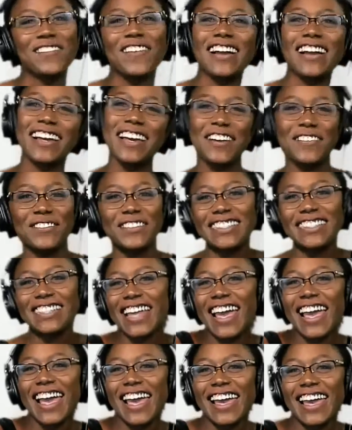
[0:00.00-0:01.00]
else can I
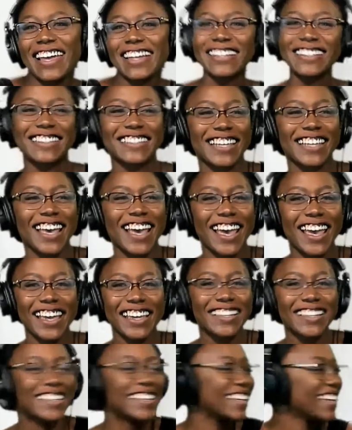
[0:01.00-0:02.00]
get into? What else
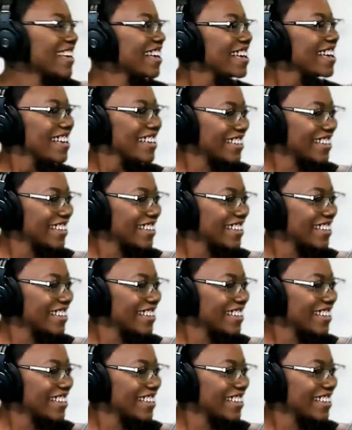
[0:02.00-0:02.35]
can I learn?